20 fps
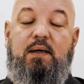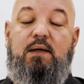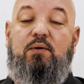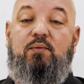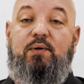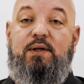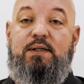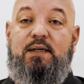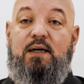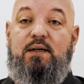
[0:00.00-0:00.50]
It'll
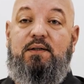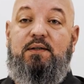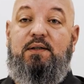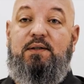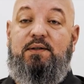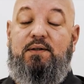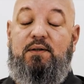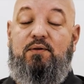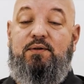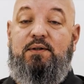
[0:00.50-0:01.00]
reach out to the
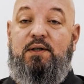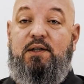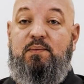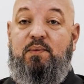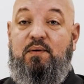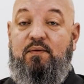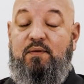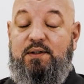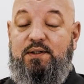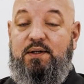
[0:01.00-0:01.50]
zero touch
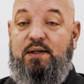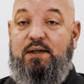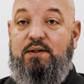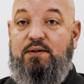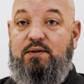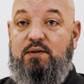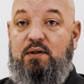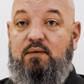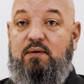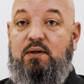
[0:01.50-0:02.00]
provisioning
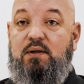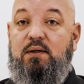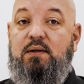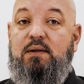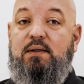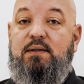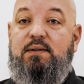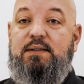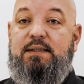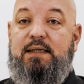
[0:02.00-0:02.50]
server,
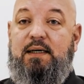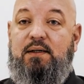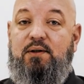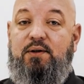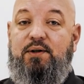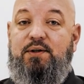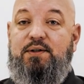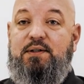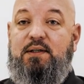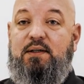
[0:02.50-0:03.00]

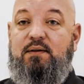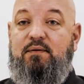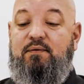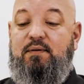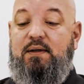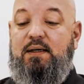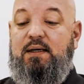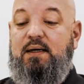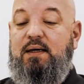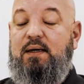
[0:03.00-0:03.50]
download its
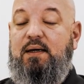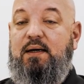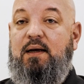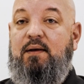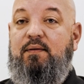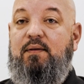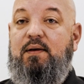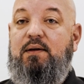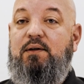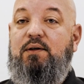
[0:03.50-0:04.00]
config,
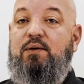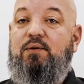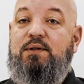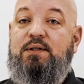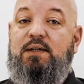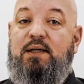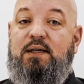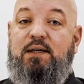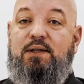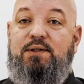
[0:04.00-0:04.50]
and then your
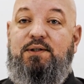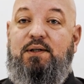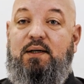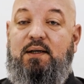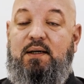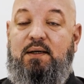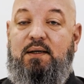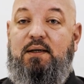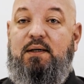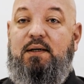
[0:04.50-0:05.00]
technician
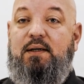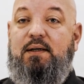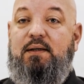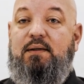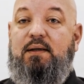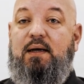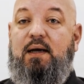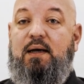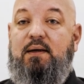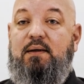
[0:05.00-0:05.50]
can get in
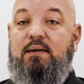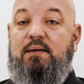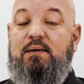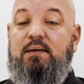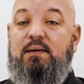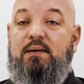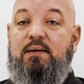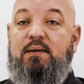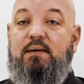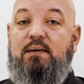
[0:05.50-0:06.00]
and
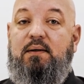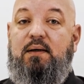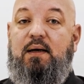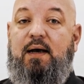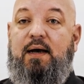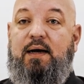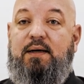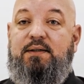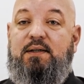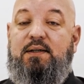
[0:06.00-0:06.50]

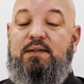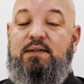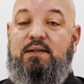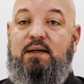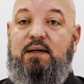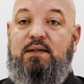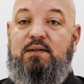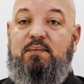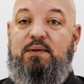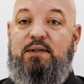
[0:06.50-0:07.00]
access the
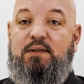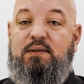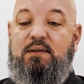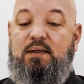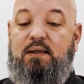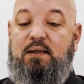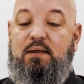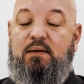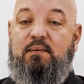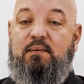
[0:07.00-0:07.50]
SBC.